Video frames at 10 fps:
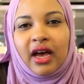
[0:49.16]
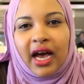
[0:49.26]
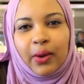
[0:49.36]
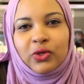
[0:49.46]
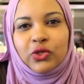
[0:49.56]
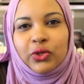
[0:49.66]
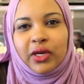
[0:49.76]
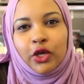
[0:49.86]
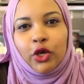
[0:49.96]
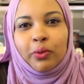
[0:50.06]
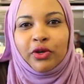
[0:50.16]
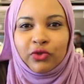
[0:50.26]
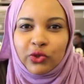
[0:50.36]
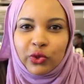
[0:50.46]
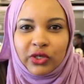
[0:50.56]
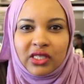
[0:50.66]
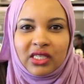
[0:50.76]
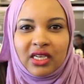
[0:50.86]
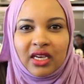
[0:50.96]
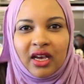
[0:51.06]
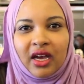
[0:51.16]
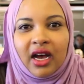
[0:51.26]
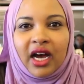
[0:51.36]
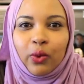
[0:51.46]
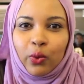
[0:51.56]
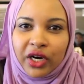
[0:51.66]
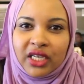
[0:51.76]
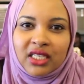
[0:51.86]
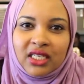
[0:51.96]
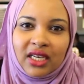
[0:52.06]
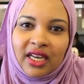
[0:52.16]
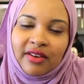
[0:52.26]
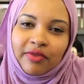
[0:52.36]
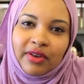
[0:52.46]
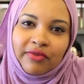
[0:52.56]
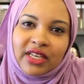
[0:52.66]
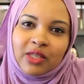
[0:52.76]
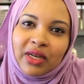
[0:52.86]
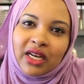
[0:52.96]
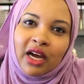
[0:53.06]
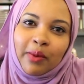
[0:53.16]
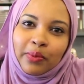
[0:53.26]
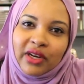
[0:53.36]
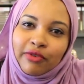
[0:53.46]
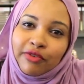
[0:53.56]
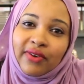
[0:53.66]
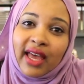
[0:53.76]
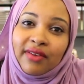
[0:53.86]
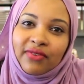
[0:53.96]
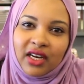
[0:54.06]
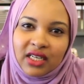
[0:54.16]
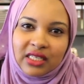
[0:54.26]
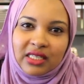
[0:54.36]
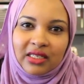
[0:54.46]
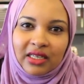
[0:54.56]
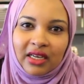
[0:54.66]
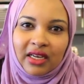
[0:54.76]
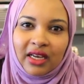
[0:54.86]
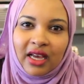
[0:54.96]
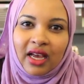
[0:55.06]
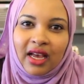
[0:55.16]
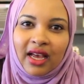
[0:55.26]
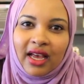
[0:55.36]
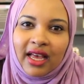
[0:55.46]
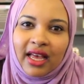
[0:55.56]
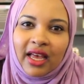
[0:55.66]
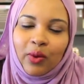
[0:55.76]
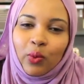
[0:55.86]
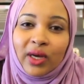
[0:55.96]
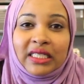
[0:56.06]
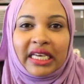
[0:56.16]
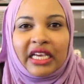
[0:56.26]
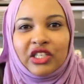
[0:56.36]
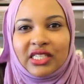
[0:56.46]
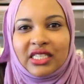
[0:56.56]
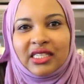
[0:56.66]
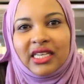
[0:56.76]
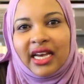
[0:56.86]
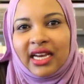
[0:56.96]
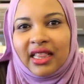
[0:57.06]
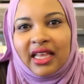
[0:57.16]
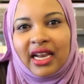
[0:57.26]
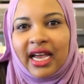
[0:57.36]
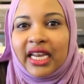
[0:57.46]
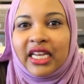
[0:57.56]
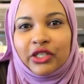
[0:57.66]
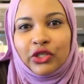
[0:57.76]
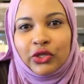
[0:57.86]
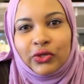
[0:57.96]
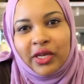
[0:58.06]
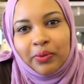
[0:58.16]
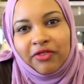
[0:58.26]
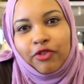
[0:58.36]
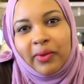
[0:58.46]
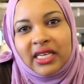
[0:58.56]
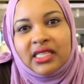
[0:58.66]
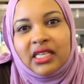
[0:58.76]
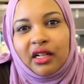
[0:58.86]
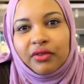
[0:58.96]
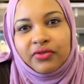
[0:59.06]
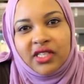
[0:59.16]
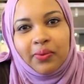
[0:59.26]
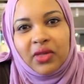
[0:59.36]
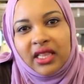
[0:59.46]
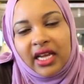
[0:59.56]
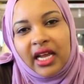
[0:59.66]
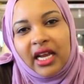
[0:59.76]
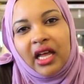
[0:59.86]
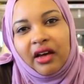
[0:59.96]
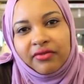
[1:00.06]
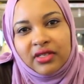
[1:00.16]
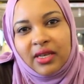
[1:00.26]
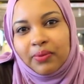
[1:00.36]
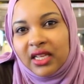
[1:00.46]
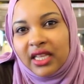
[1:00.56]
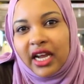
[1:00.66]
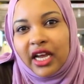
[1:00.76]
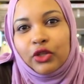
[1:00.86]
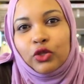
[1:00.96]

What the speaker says: I was doing human resource. I worked in an investment company for 5 years. And one day I just decided that I needed to do something for myself, something that I loved, something that I